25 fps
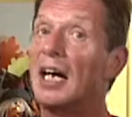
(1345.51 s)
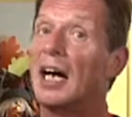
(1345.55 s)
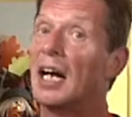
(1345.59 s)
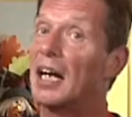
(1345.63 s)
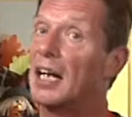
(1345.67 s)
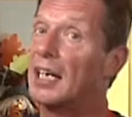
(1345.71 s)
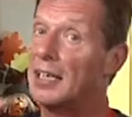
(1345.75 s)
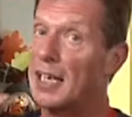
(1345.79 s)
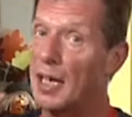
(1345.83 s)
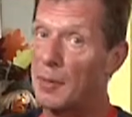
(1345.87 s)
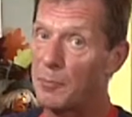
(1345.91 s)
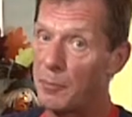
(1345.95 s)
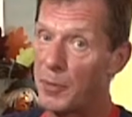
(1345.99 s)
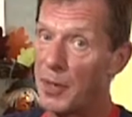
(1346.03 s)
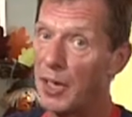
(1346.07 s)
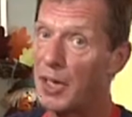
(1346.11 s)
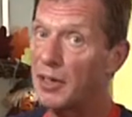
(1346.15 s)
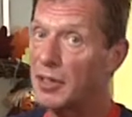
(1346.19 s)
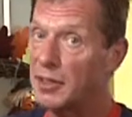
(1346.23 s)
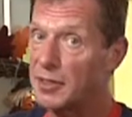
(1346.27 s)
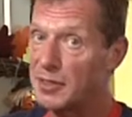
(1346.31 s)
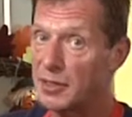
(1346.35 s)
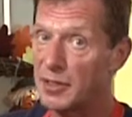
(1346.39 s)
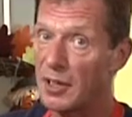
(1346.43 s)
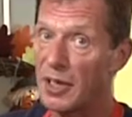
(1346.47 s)
because that
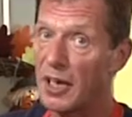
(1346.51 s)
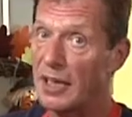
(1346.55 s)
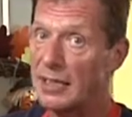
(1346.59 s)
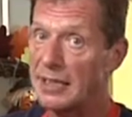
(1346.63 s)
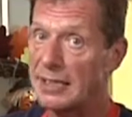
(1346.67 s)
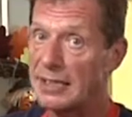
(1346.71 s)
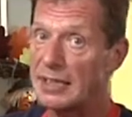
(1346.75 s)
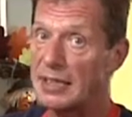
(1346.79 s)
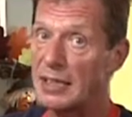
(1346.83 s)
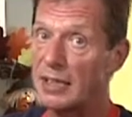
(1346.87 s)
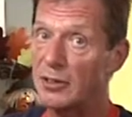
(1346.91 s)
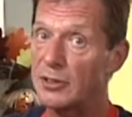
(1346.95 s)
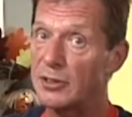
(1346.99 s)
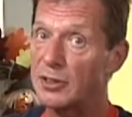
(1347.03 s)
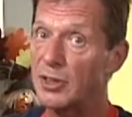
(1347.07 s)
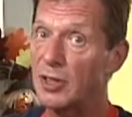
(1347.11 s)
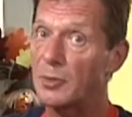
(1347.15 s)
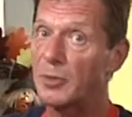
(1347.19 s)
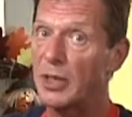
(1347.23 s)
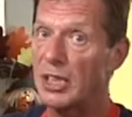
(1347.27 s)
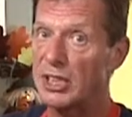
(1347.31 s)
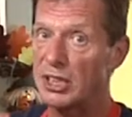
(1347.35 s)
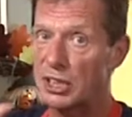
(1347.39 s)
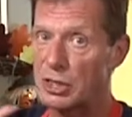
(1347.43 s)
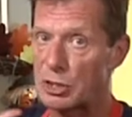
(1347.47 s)
berry sauce in there is going
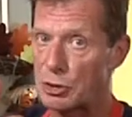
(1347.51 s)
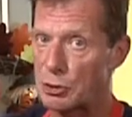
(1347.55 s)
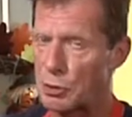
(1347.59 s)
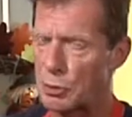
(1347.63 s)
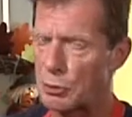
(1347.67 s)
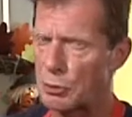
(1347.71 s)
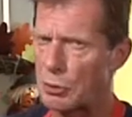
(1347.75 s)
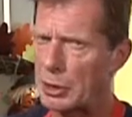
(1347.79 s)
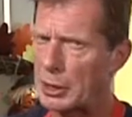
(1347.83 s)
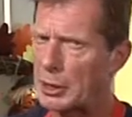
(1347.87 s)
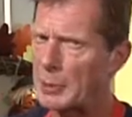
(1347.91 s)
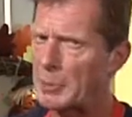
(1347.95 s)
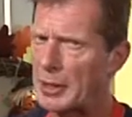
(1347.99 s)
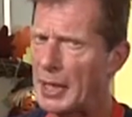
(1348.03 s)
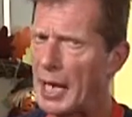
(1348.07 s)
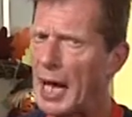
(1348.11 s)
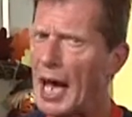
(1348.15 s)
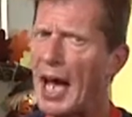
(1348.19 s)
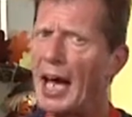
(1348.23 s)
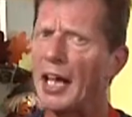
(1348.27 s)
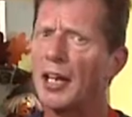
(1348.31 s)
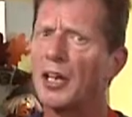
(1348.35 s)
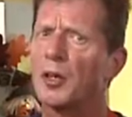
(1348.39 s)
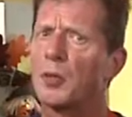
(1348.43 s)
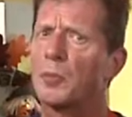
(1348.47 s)
to be extremely
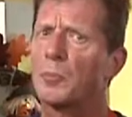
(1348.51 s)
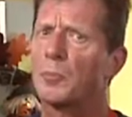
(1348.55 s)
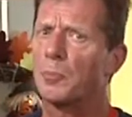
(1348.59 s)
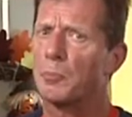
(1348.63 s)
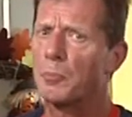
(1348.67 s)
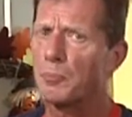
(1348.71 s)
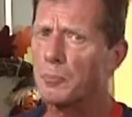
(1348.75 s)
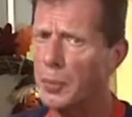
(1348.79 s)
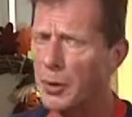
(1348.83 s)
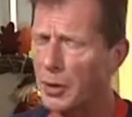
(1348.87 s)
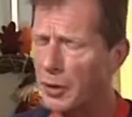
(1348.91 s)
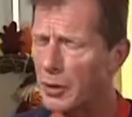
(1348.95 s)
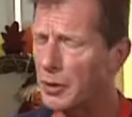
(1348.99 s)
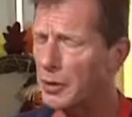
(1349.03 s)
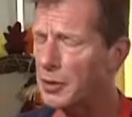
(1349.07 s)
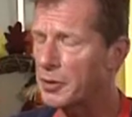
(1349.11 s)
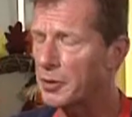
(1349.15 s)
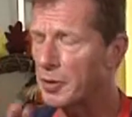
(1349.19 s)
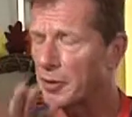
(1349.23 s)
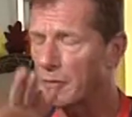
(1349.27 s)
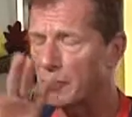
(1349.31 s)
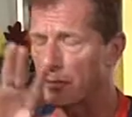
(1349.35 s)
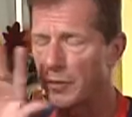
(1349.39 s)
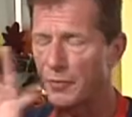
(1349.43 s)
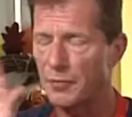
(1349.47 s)
hot and it'll burn
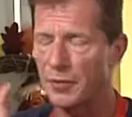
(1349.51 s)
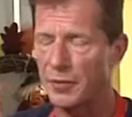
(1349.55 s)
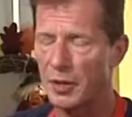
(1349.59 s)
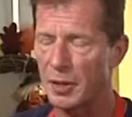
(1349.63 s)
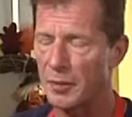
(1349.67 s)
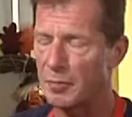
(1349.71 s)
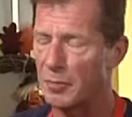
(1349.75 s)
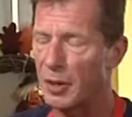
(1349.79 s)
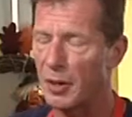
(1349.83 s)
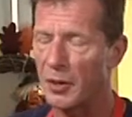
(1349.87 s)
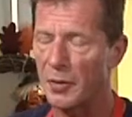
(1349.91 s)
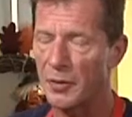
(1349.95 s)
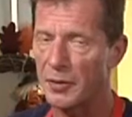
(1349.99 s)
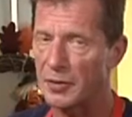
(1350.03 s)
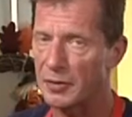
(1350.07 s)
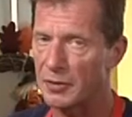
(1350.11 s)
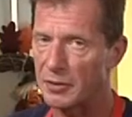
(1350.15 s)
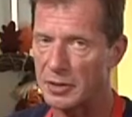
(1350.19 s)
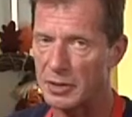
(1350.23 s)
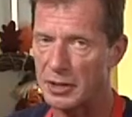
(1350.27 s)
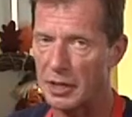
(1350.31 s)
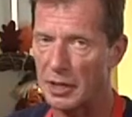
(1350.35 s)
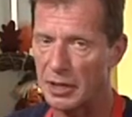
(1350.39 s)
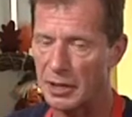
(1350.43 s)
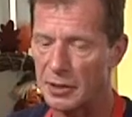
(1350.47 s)
the roof of your mouth and your
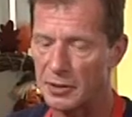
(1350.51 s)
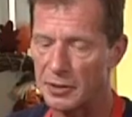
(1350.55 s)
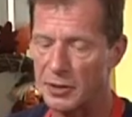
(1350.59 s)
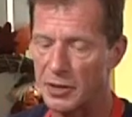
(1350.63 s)
tongue.